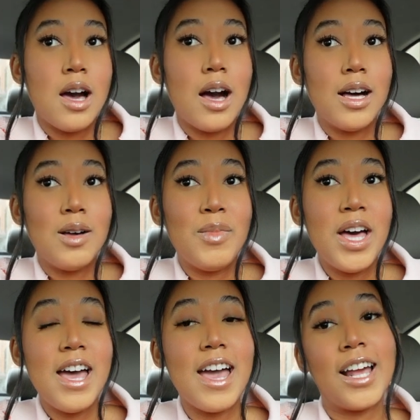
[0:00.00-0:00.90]
Um,
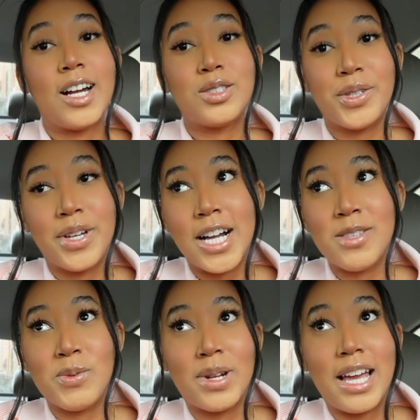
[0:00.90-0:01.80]
and I'll show you
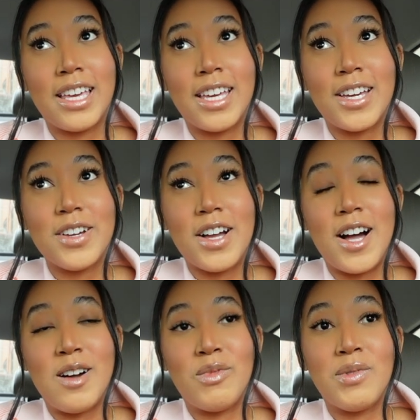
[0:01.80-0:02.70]
guys which one I get um,